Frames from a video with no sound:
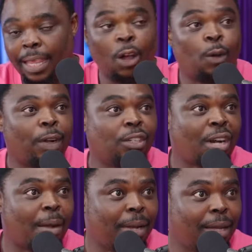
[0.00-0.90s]
offered
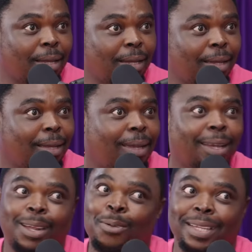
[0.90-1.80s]
drama.
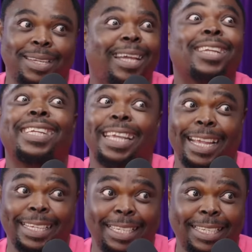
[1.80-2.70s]
And I was like,
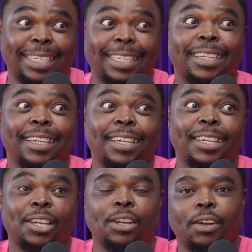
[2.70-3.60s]
yes.
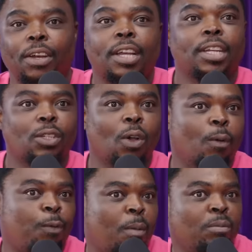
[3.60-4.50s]
You know, so
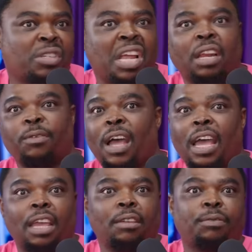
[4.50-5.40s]
from standard
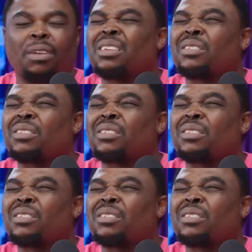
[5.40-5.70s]
five,